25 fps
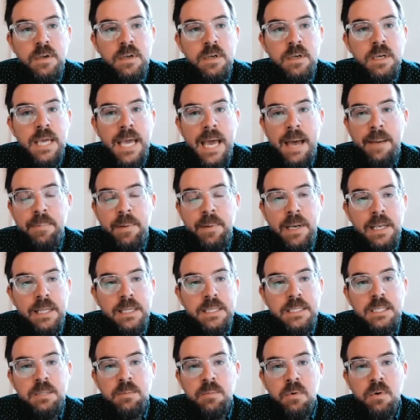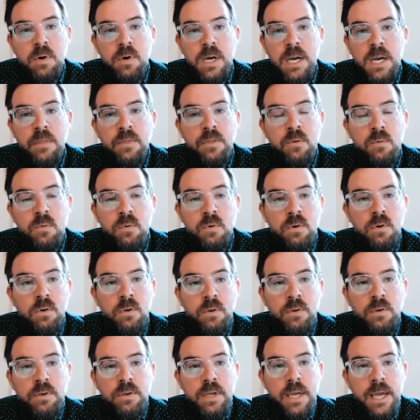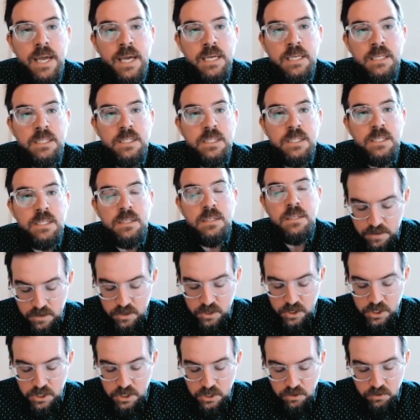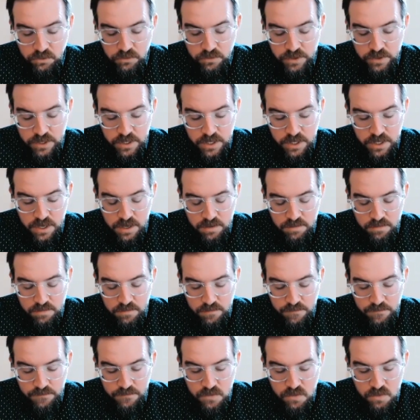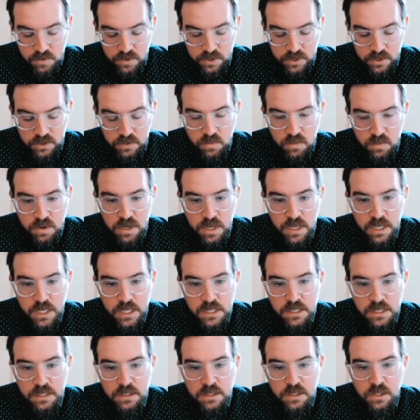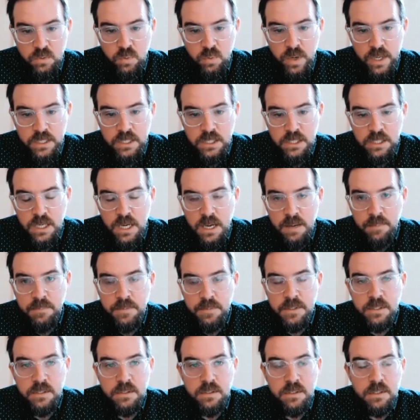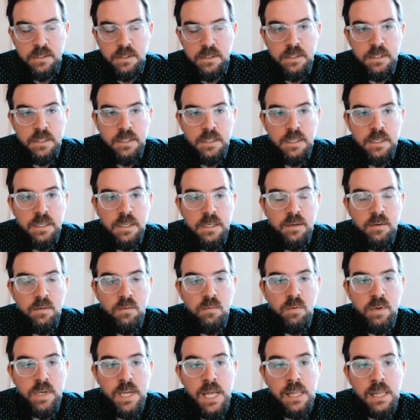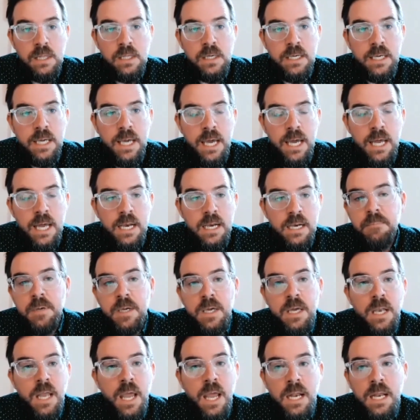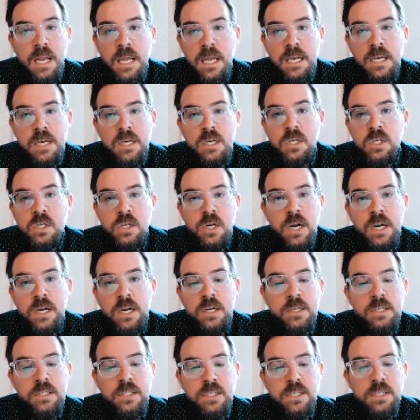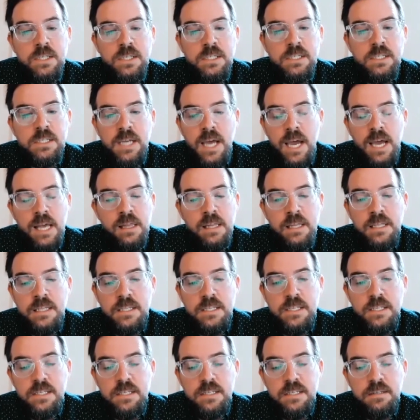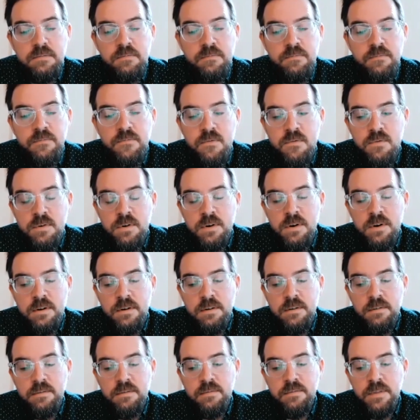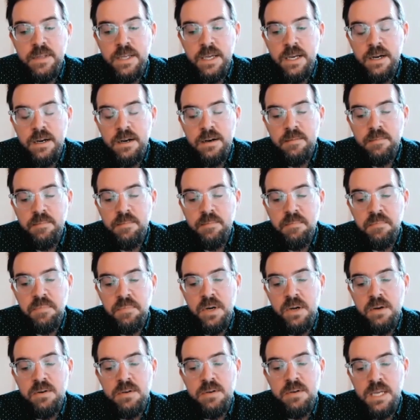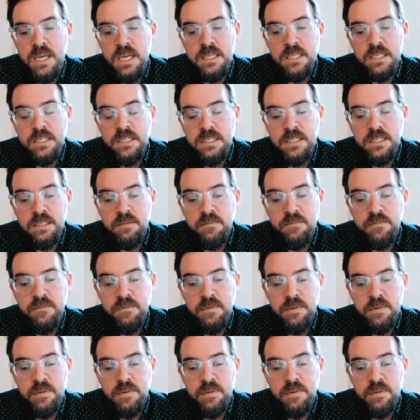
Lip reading: capitalism around the world as children are forced to work in sweatshops, when I look at Canadian truckers silenced for their protests of